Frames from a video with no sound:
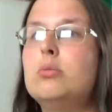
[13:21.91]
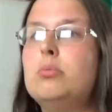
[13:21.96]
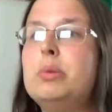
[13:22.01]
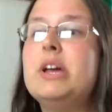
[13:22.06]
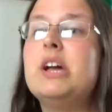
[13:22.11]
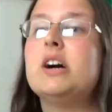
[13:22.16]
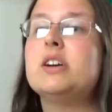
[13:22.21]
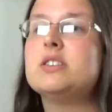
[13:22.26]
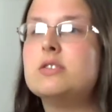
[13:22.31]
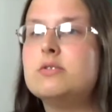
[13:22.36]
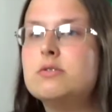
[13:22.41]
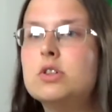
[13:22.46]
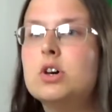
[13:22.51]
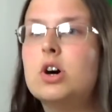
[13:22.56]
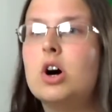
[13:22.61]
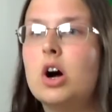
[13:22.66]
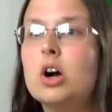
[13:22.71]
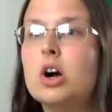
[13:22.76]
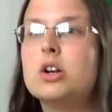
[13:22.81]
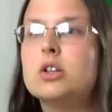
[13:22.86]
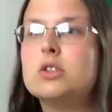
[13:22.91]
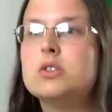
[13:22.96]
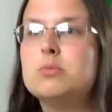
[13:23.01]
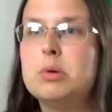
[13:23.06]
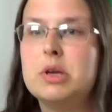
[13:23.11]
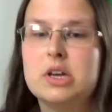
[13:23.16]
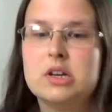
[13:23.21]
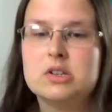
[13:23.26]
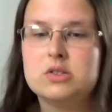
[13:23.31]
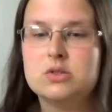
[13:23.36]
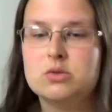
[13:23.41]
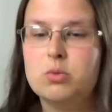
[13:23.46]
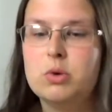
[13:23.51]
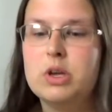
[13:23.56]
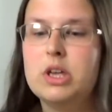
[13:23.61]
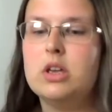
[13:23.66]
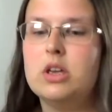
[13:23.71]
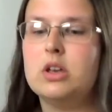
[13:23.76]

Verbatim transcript: because of the arts because we